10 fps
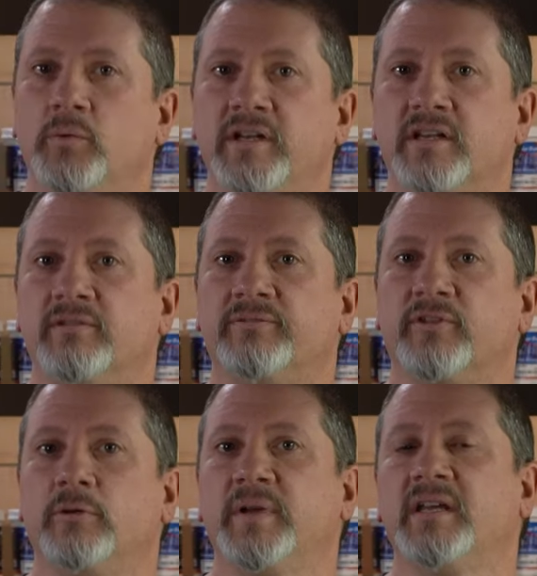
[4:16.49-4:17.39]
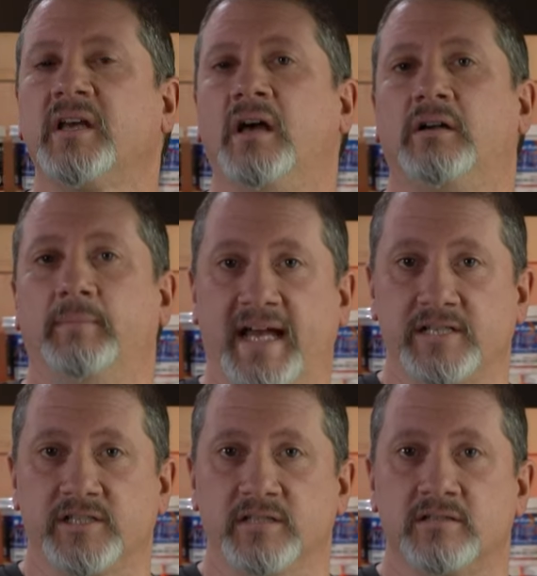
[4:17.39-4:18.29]
When confirming color
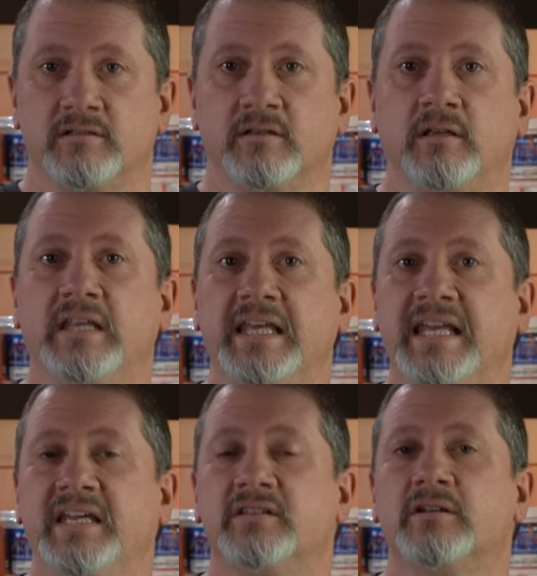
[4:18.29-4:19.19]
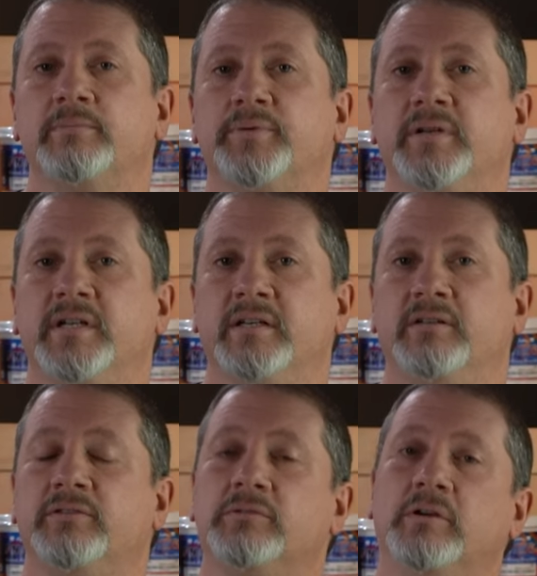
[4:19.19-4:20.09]
matches, the inks are
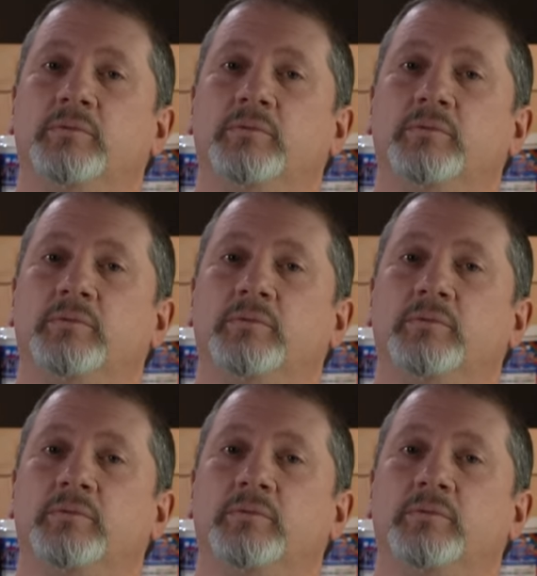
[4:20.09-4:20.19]
printed through a